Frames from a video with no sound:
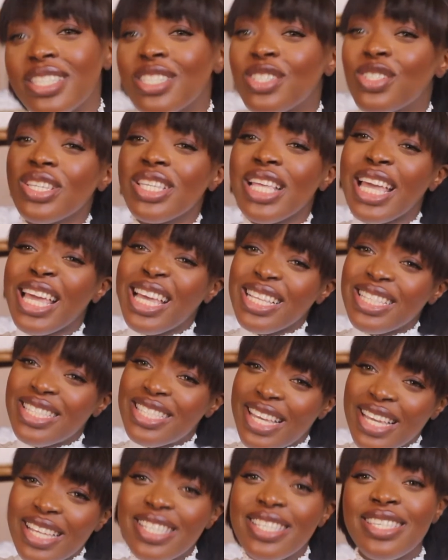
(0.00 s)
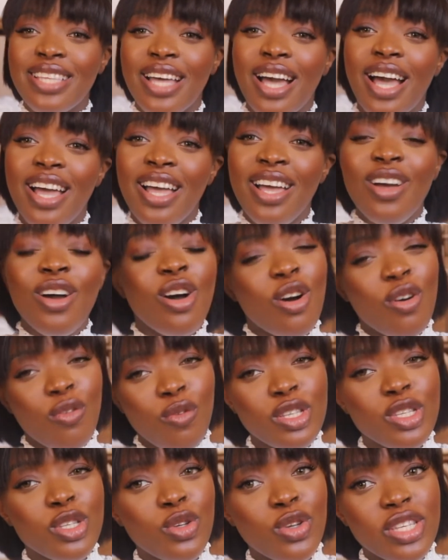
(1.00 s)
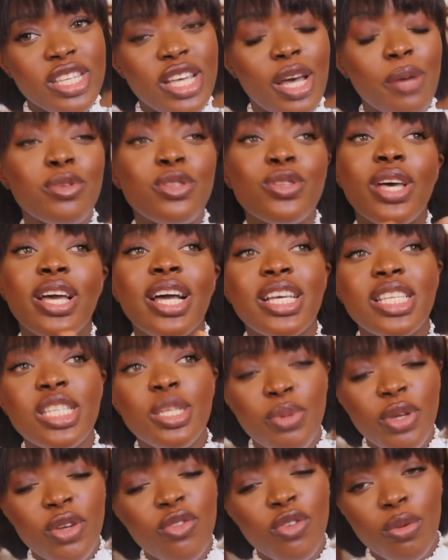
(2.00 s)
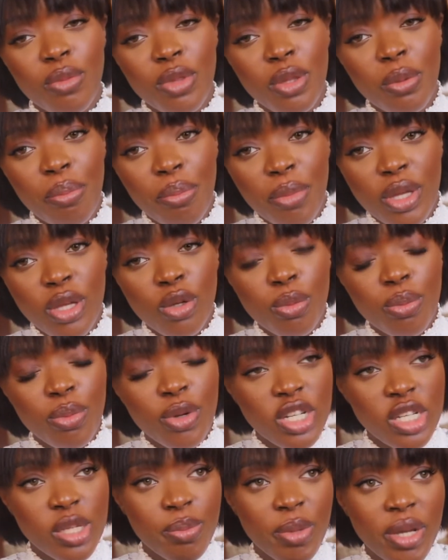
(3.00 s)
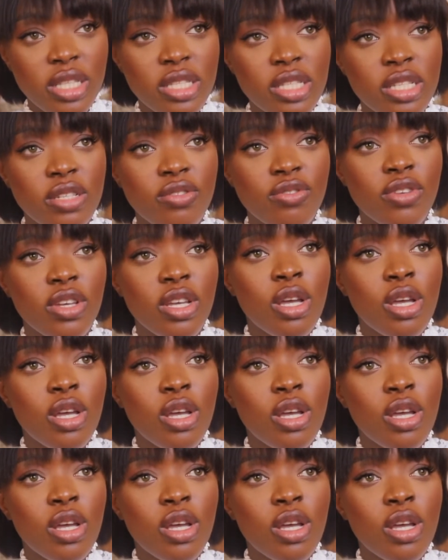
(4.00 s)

It's just like a taster of what's going to happen. So I can't speak from the male perspective.